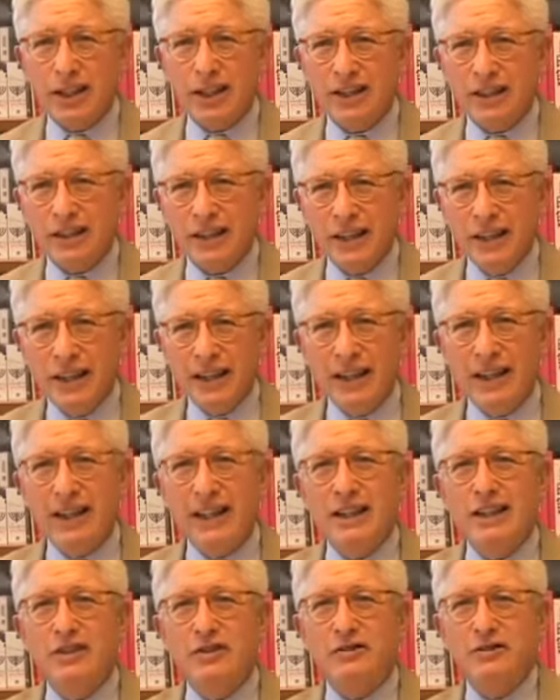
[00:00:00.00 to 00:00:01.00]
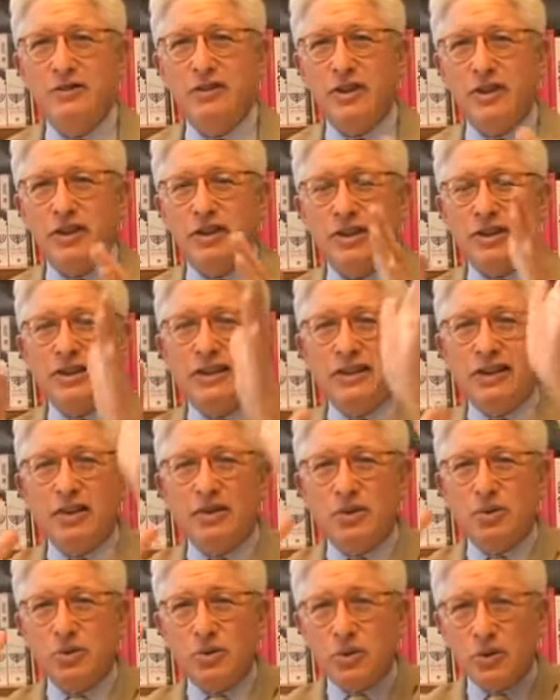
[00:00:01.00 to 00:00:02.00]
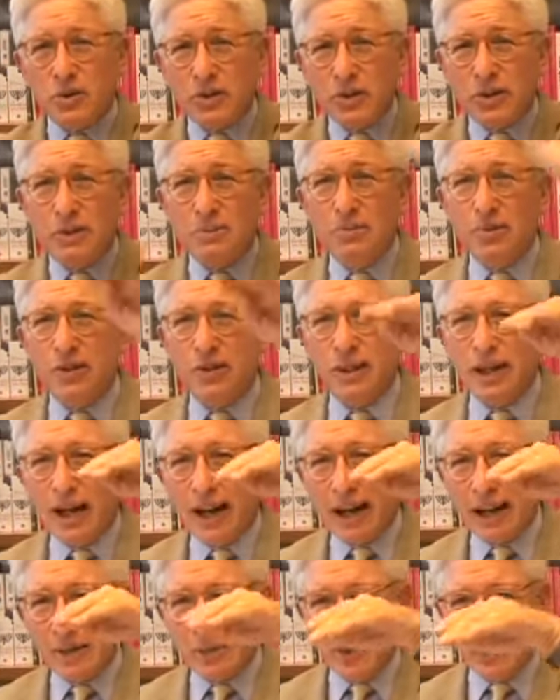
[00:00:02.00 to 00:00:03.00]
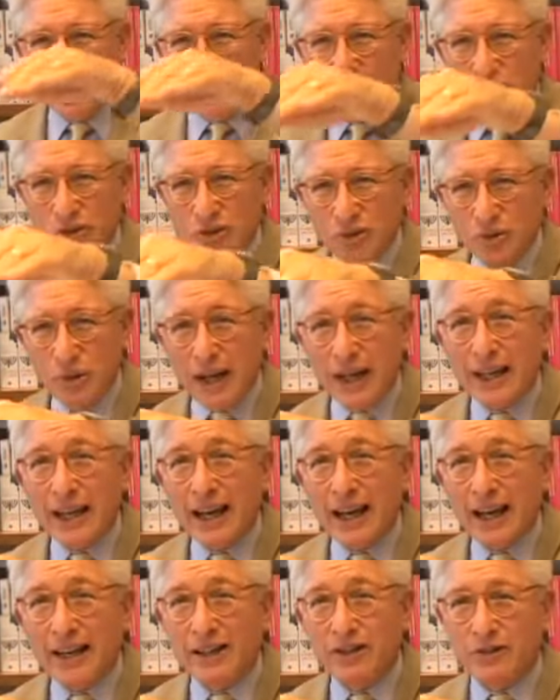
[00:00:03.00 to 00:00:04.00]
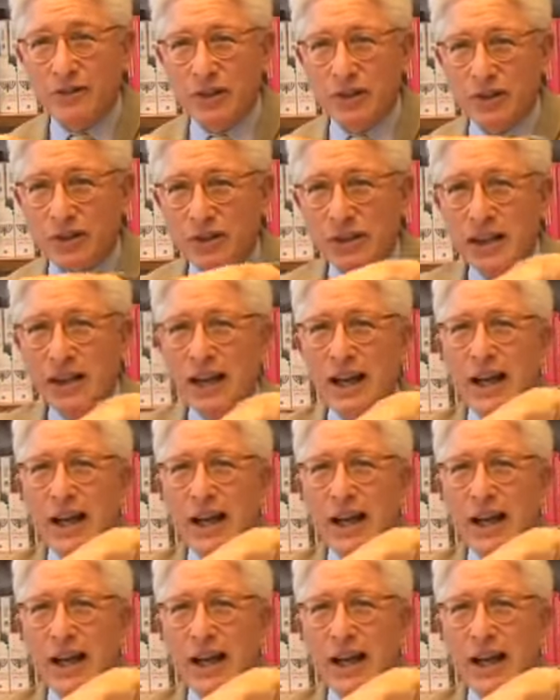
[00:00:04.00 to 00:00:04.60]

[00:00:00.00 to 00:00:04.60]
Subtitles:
it, it inverts the Jerusalem sky, which is straight ahead of you,